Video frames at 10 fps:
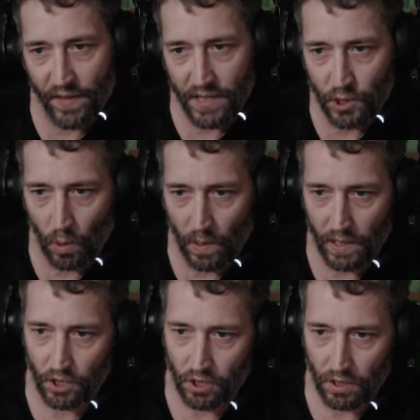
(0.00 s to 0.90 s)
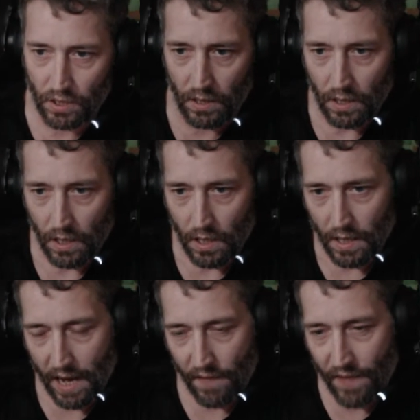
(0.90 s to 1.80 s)
storage.
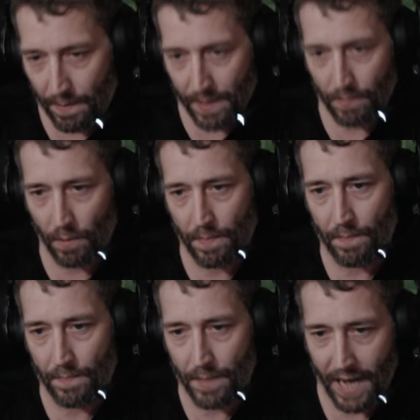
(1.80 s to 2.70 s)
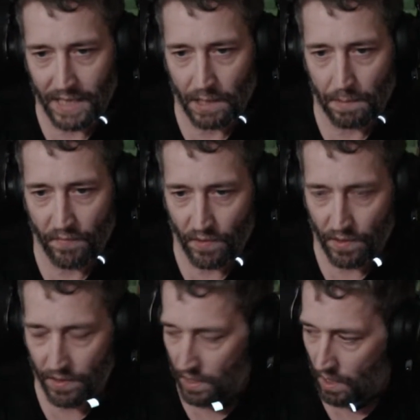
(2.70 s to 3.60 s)
I've had people been asking me for
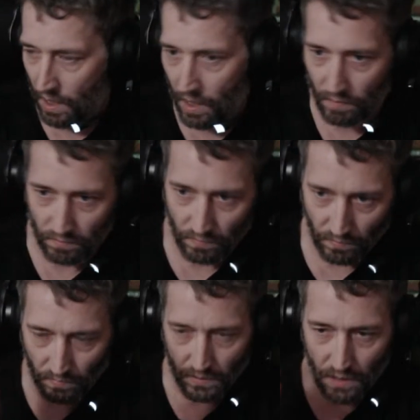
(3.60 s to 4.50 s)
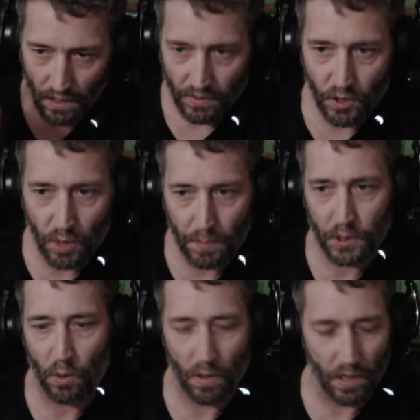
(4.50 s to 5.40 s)
the duper
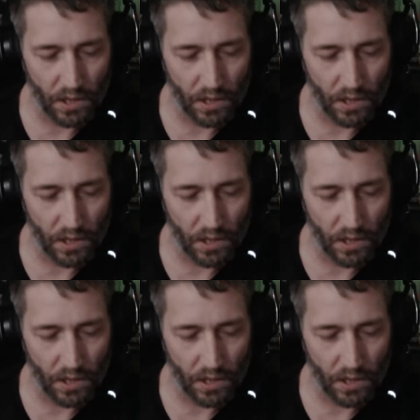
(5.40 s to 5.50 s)
storage. I